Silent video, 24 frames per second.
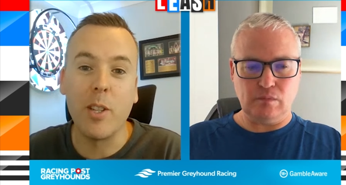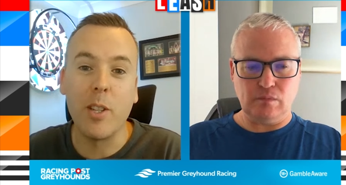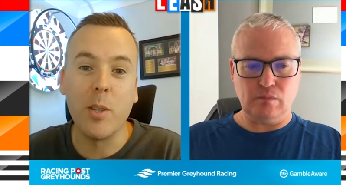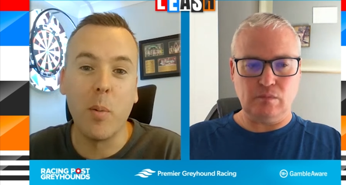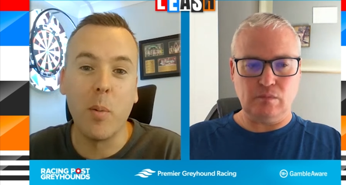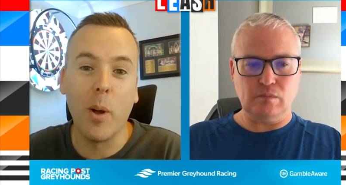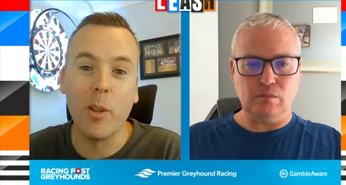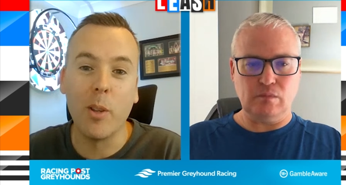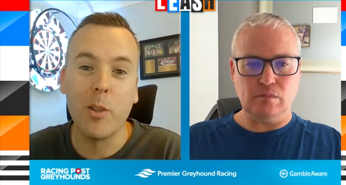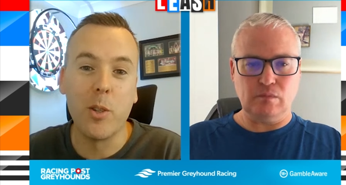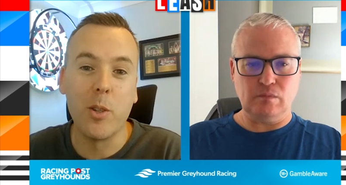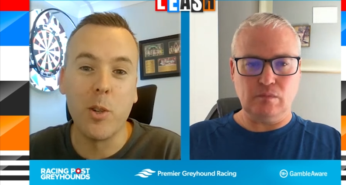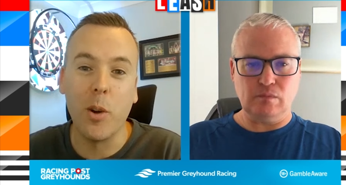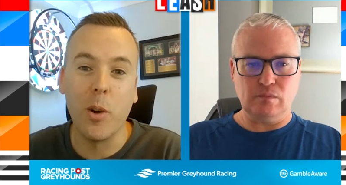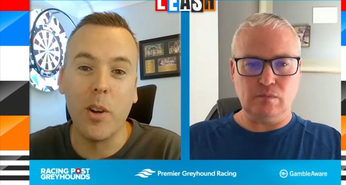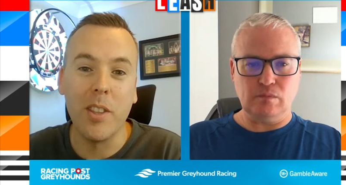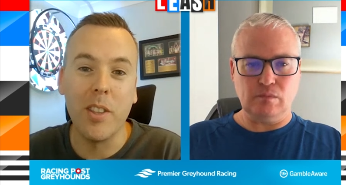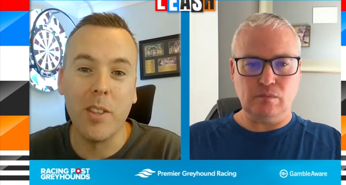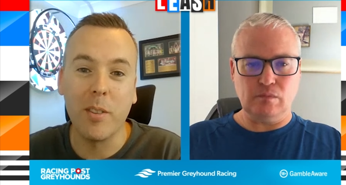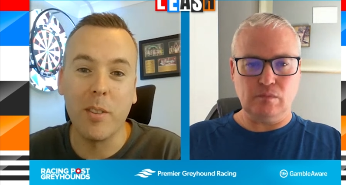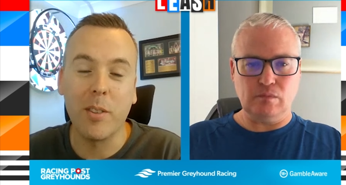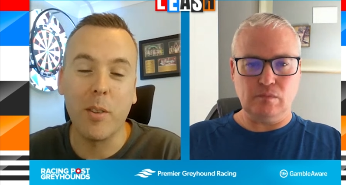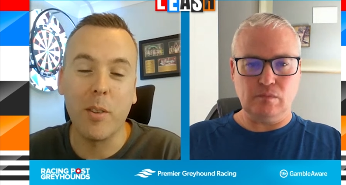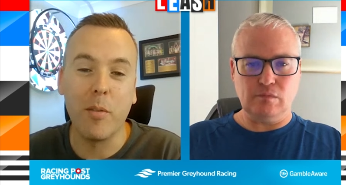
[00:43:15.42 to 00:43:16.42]
Speaker 1: three to one shot
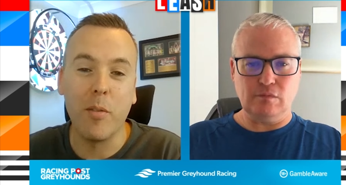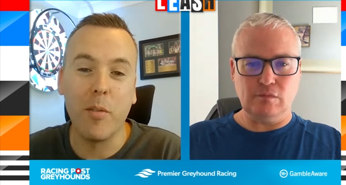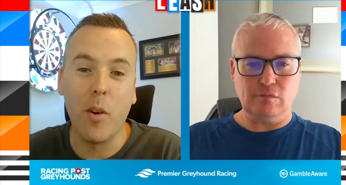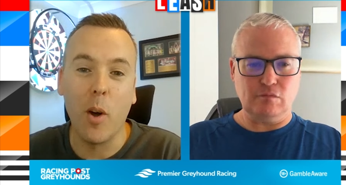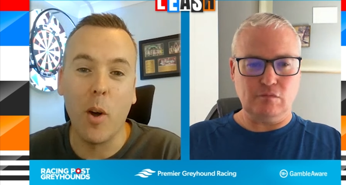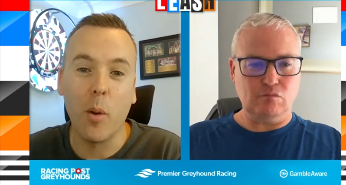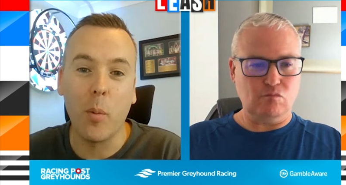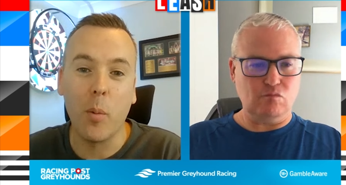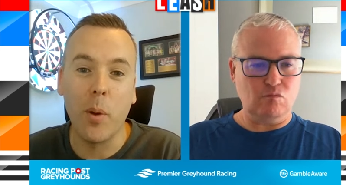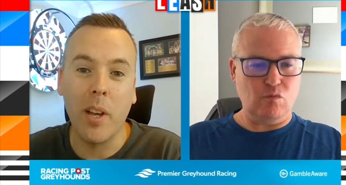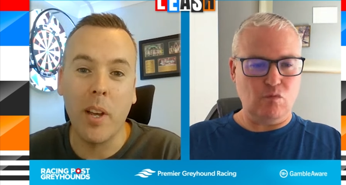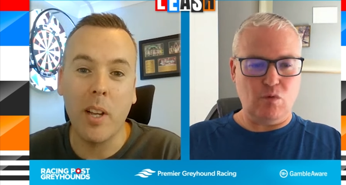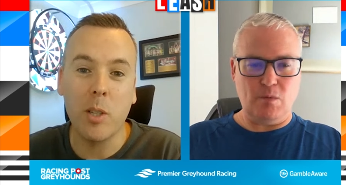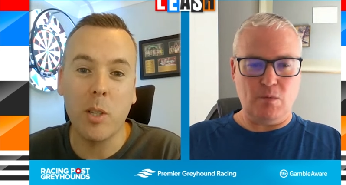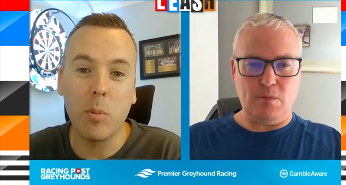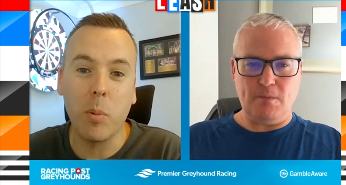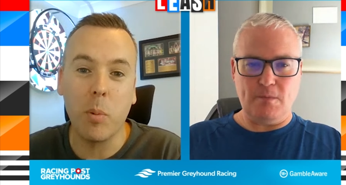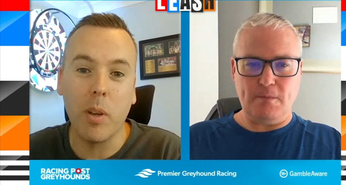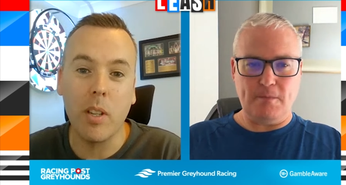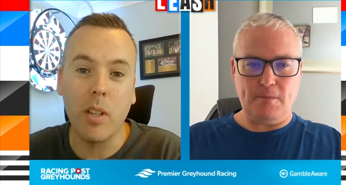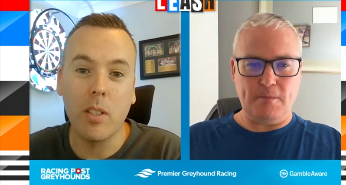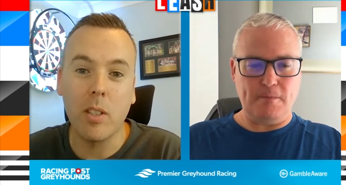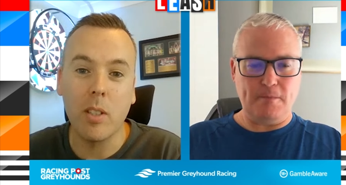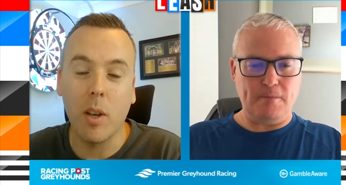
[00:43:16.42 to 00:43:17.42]
in the, the final next
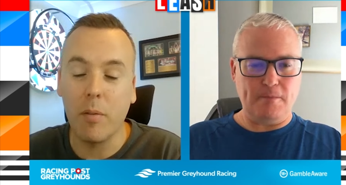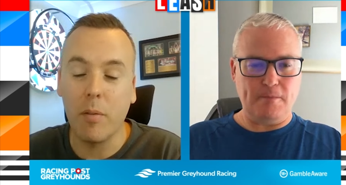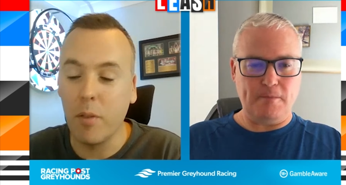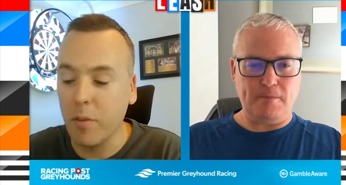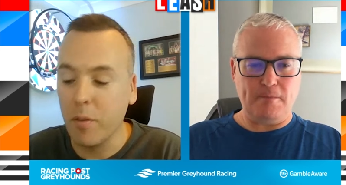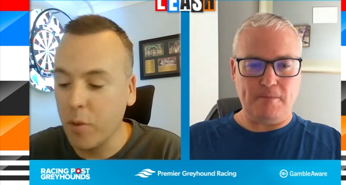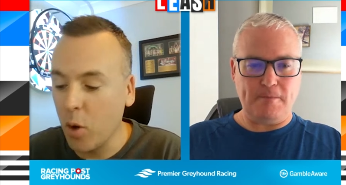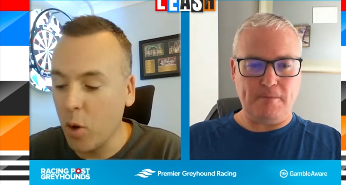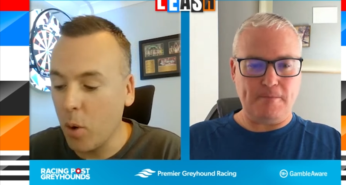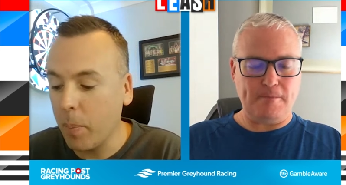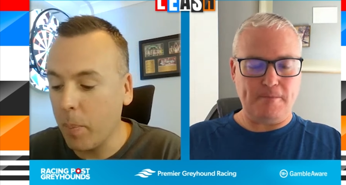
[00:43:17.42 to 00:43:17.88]
week. So if you've